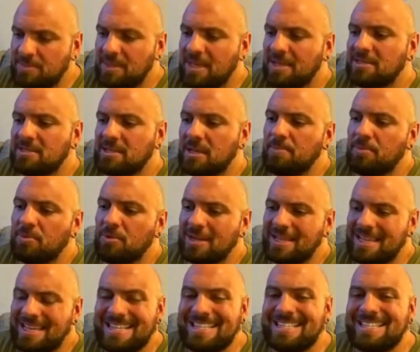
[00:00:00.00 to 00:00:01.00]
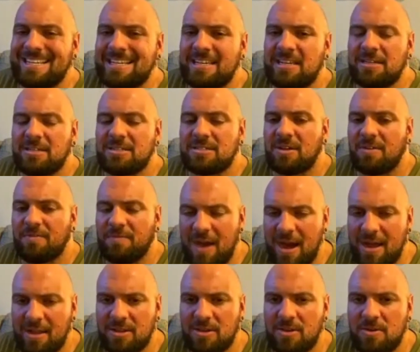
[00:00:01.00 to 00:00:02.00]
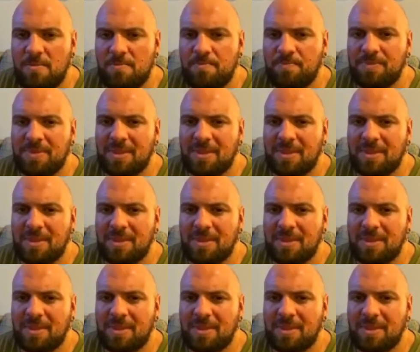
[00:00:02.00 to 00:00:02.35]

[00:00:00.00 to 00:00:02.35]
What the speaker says: things simple and easy to follow.